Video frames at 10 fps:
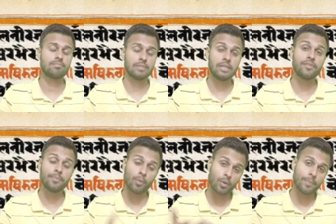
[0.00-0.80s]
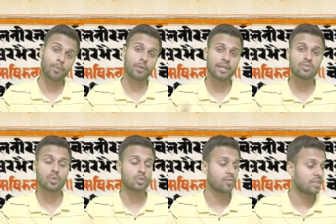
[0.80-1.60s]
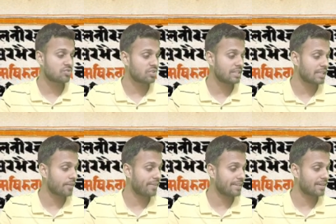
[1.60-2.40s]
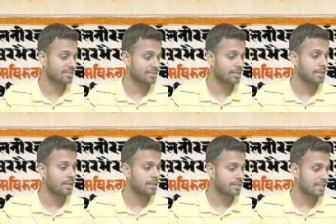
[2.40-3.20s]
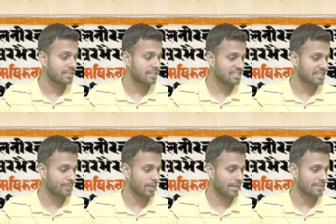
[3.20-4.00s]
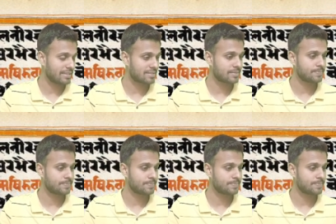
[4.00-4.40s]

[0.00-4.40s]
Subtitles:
even more important source of history than the Vedas. There is a reason behind this.